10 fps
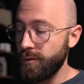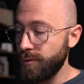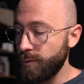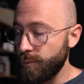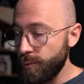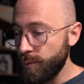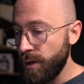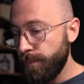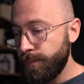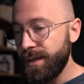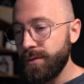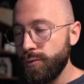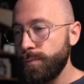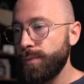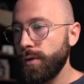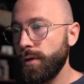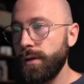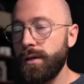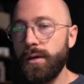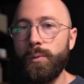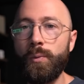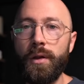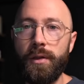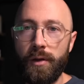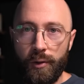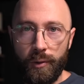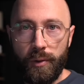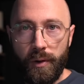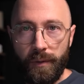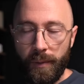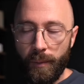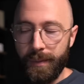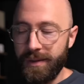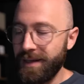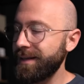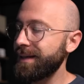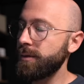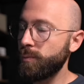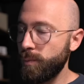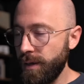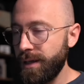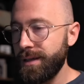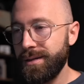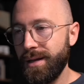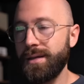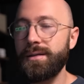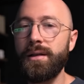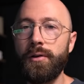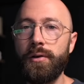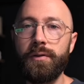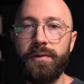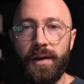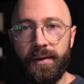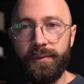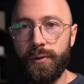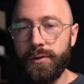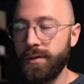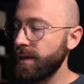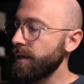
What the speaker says: So to be super clear with the goal of the website, it really takes a lot of effort